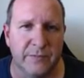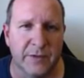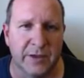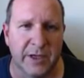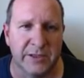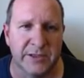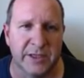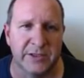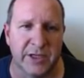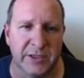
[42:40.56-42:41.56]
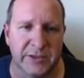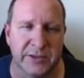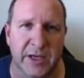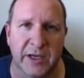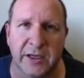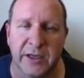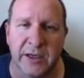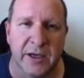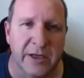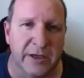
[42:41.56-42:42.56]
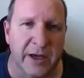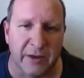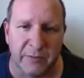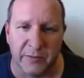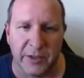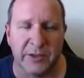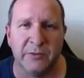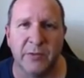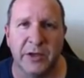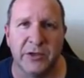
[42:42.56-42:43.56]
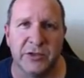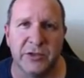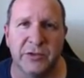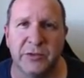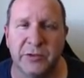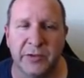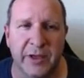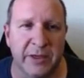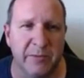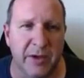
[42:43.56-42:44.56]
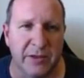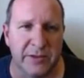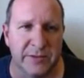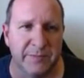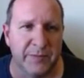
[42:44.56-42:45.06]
Okay, so that changes that. Now when you do your emails,